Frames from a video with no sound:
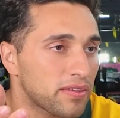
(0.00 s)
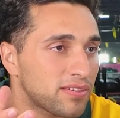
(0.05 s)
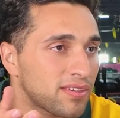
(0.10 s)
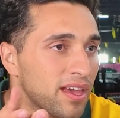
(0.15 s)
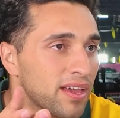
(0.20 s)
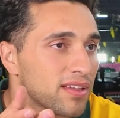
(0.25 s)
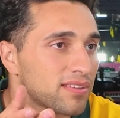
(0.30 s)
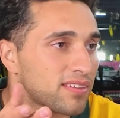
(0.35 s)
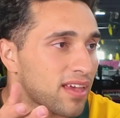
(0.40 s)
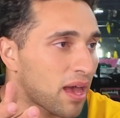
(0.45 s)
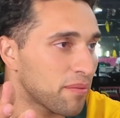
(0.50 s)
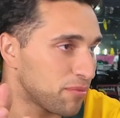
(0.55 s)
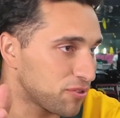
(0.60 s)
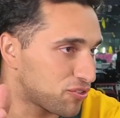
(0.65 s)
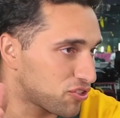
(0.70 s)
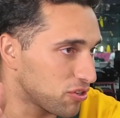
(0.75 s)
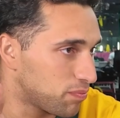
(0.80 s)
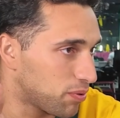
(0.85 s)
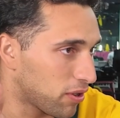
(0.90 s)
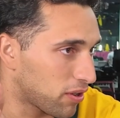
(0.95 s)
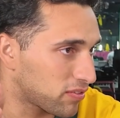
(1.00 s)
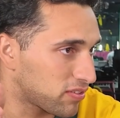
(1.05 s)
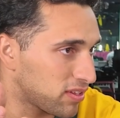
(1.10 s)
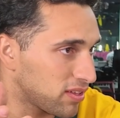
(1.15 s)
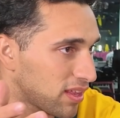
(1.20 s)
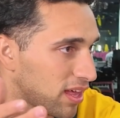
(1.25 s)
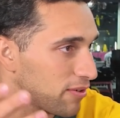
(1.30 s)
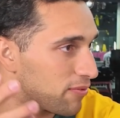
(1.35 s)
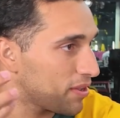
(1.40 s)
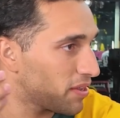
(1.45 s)
say it's amateur boxing.
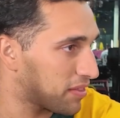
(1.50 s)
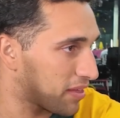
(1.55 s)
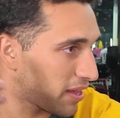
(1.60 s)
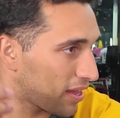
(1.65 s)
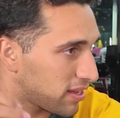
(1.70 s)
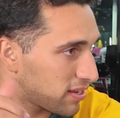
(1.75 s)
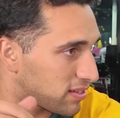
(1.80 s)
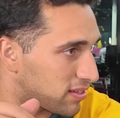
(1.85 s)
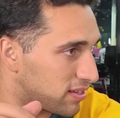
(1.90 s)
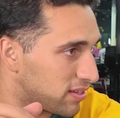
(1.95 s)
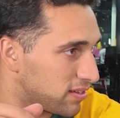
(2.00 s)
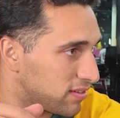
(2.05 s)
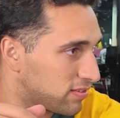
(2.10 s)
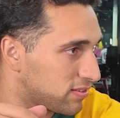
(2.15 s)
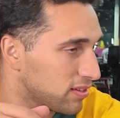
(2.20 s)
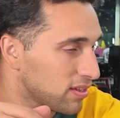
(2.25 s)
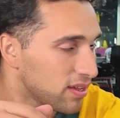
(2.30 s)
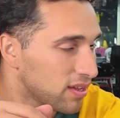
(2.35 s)
They wear the headgears.